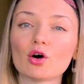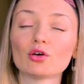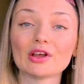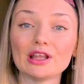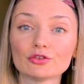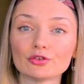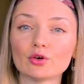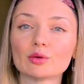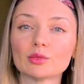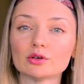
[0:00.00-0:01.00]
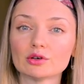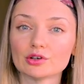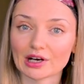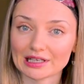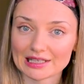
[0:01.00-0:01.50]
of informal
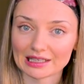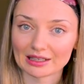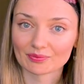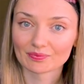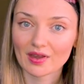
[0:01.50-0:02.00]
writing.